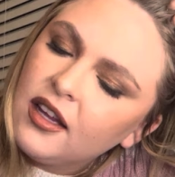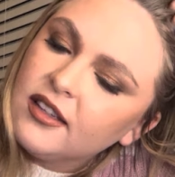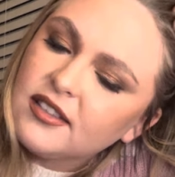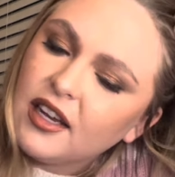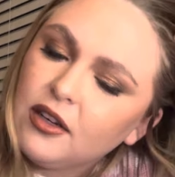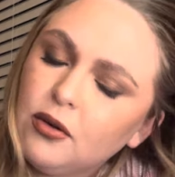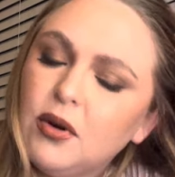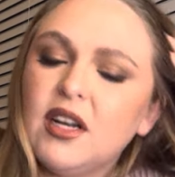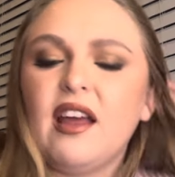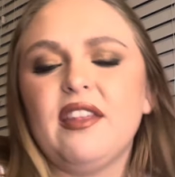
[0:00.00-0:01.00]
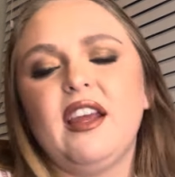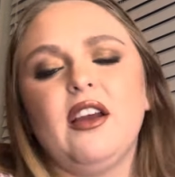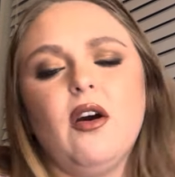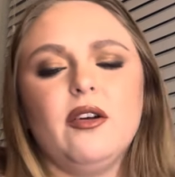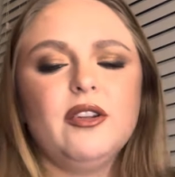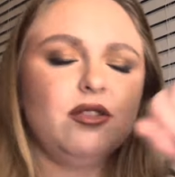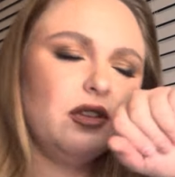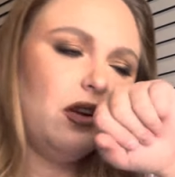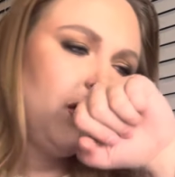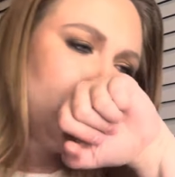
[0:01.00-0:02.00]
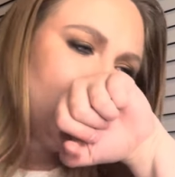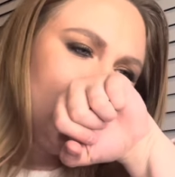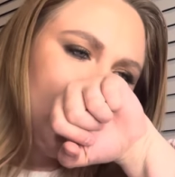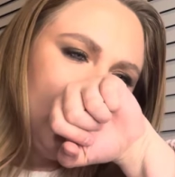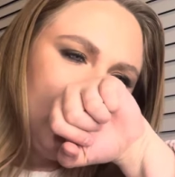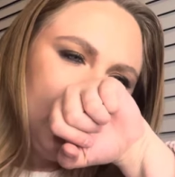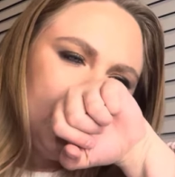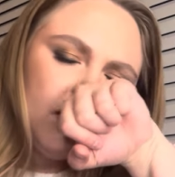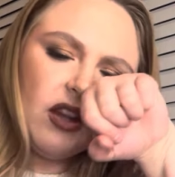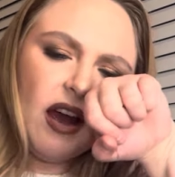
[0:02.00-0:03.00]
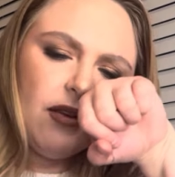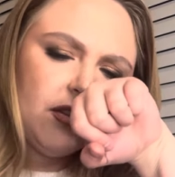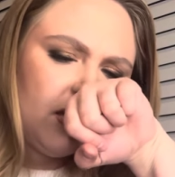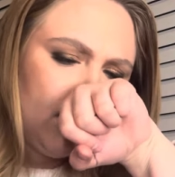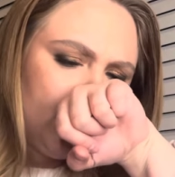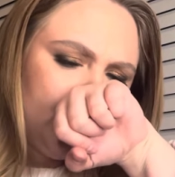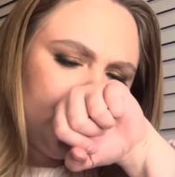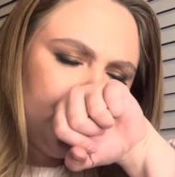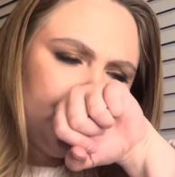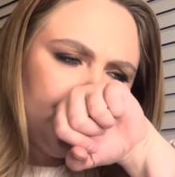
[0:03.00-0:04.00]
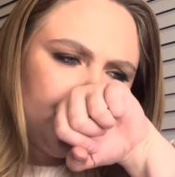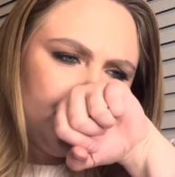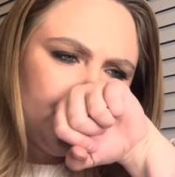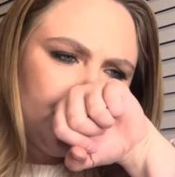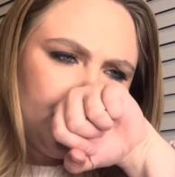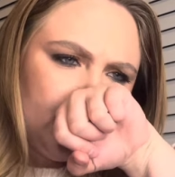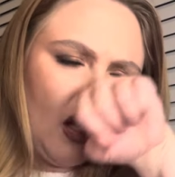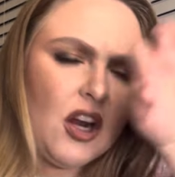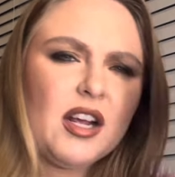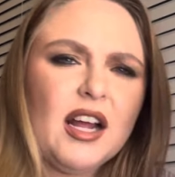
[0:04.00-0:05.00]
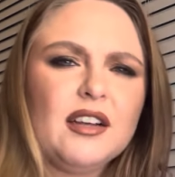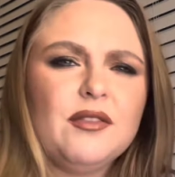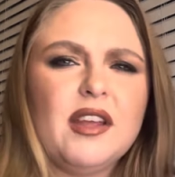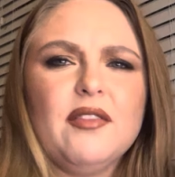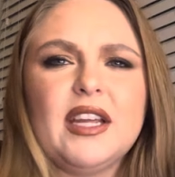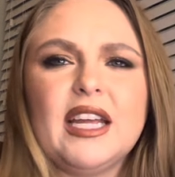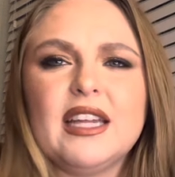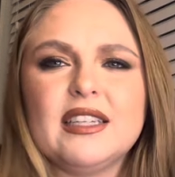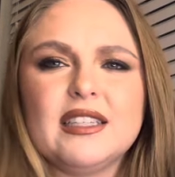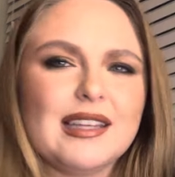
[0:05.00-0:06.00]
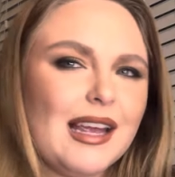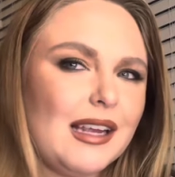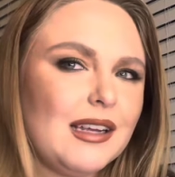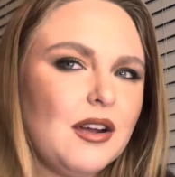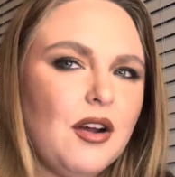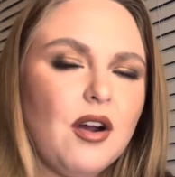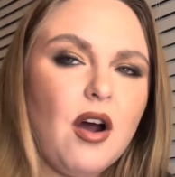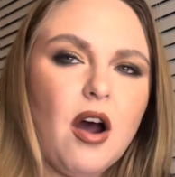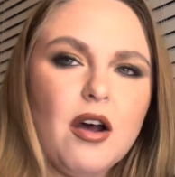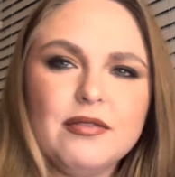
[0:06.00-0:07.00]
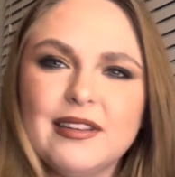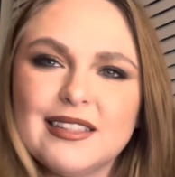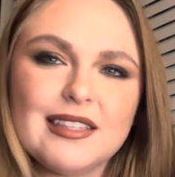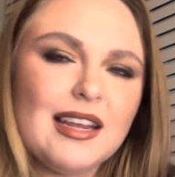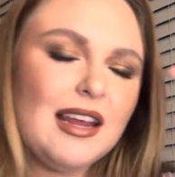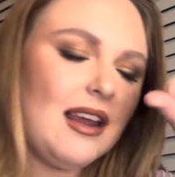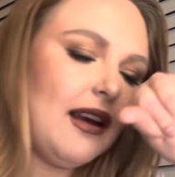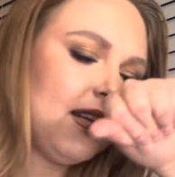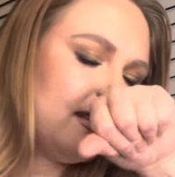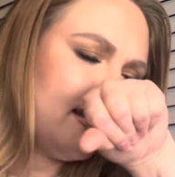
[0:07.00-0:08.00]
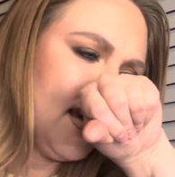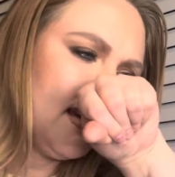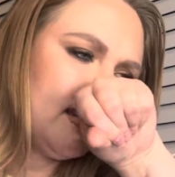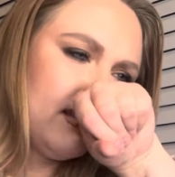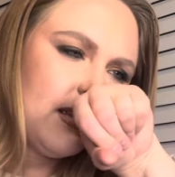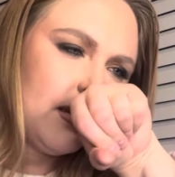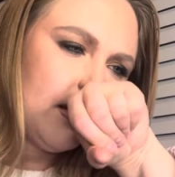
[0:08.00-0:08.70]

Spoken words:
sandalwood, I think all those notes, lavender, are kind of giving it this like office-y scent.